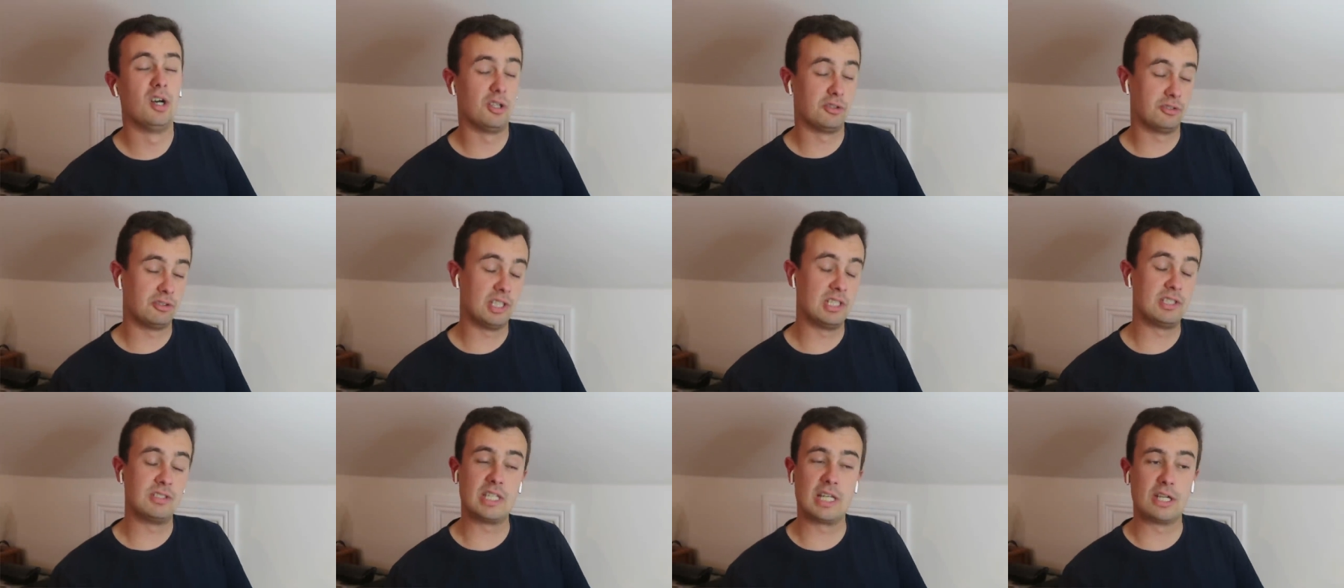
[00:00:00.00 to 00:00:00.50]
I'd
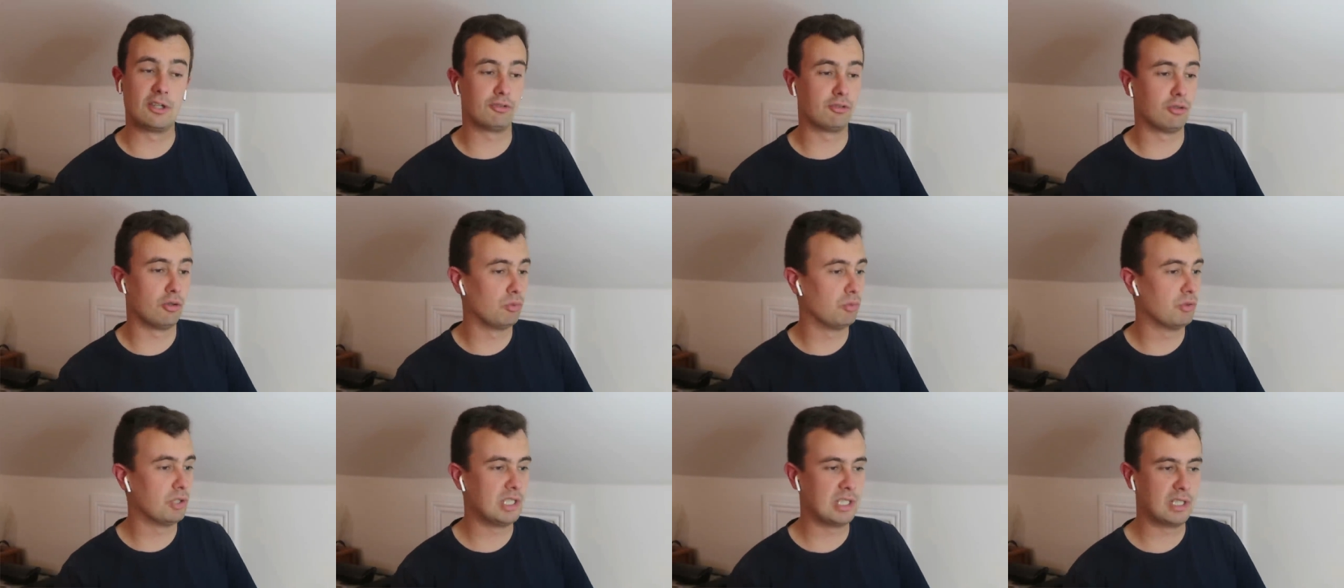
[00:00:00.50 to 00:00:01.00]
say Dennis
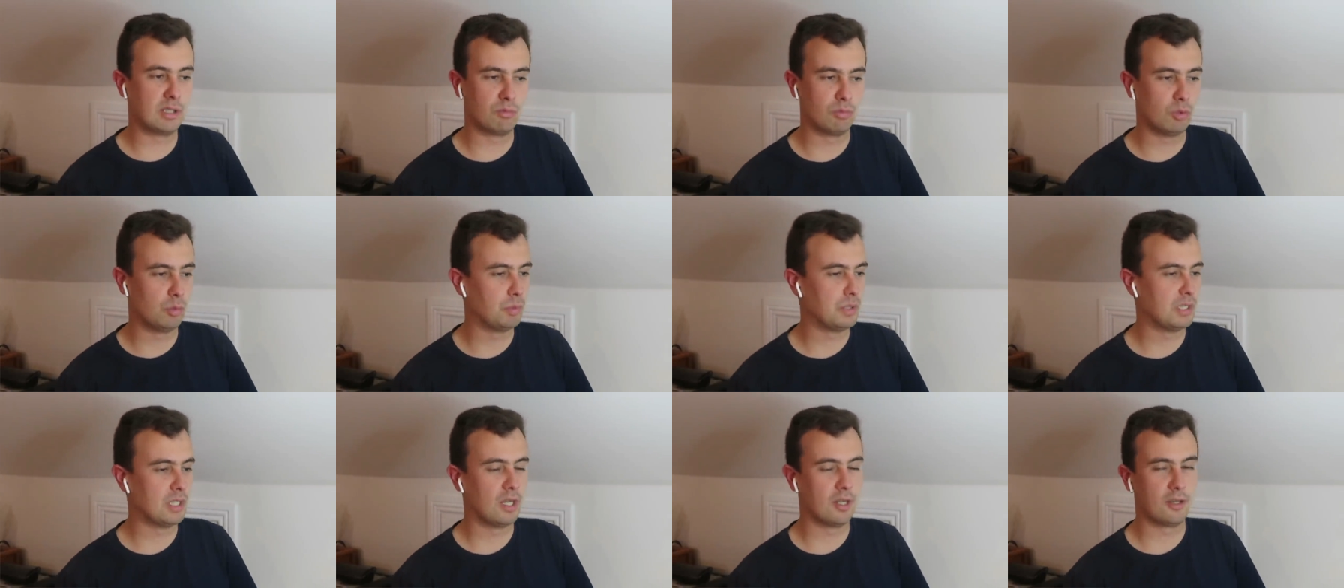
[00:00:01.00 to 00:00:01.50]
O'Regan
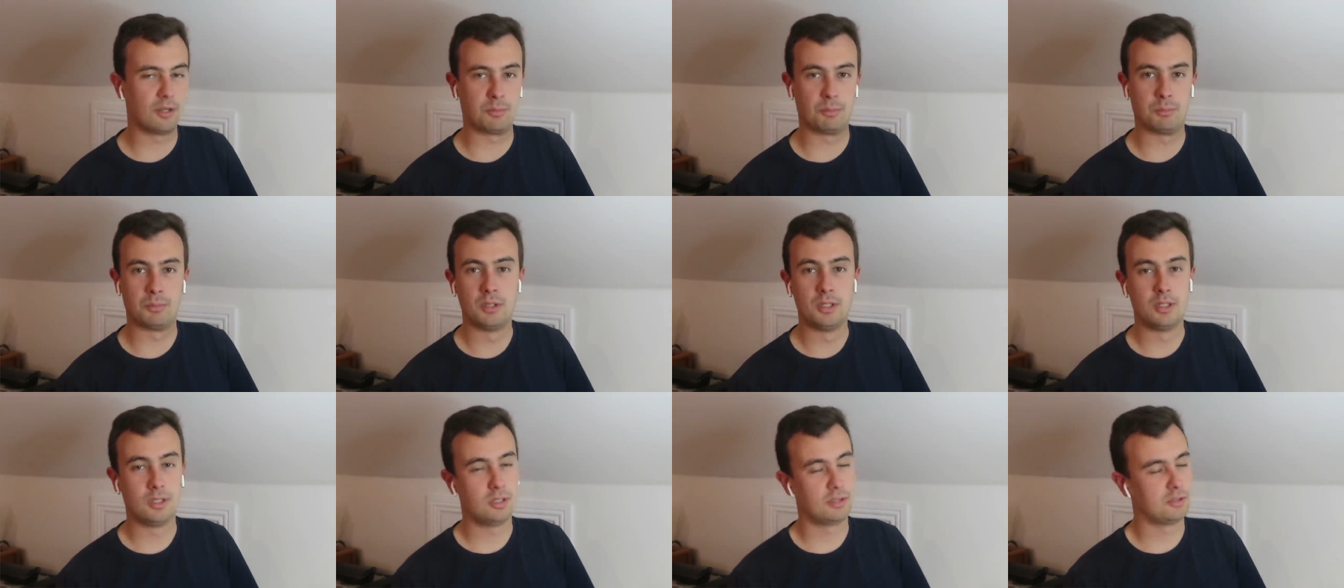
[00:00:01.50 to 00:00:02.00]
will be on
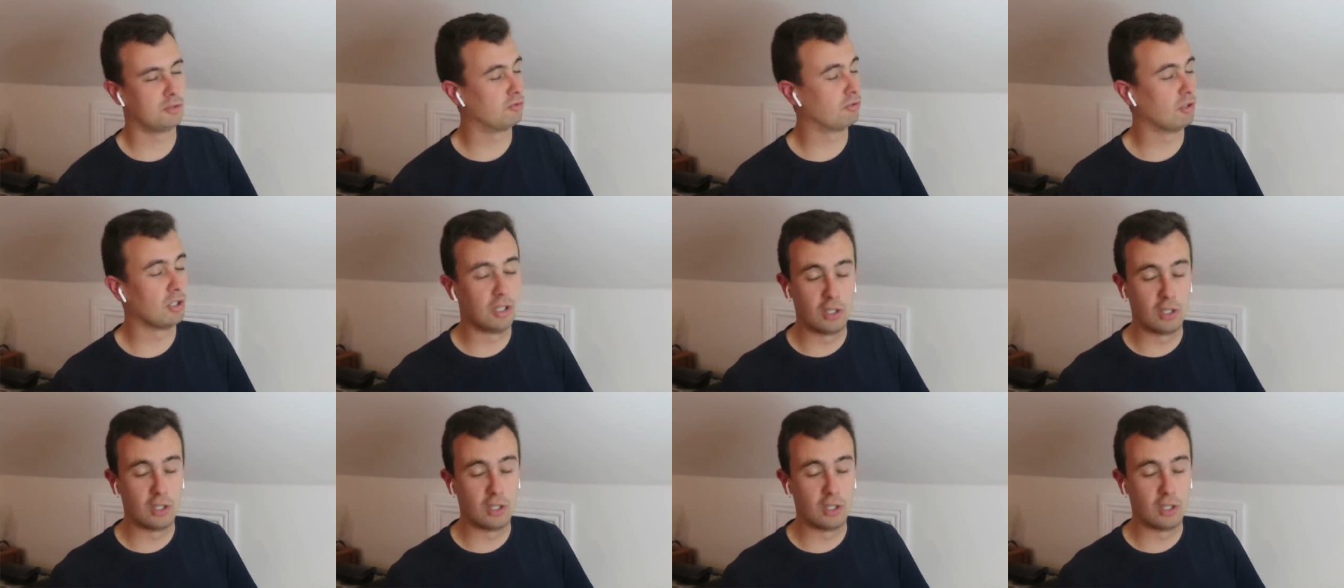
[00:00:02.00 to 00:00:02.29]
them. There's